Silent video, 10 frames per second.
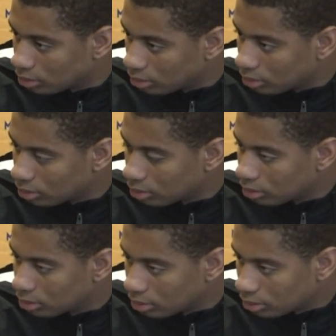
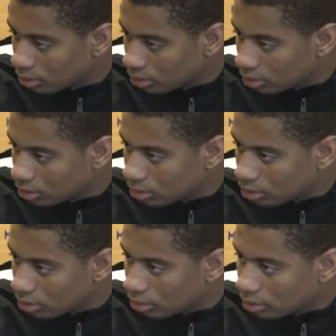
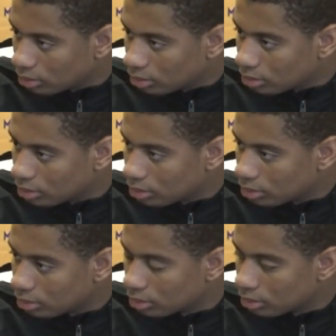
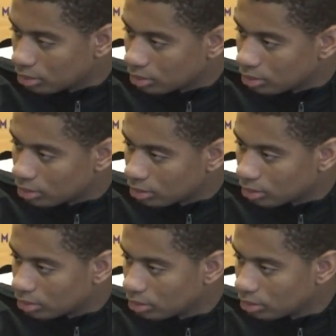This person isn't speaking.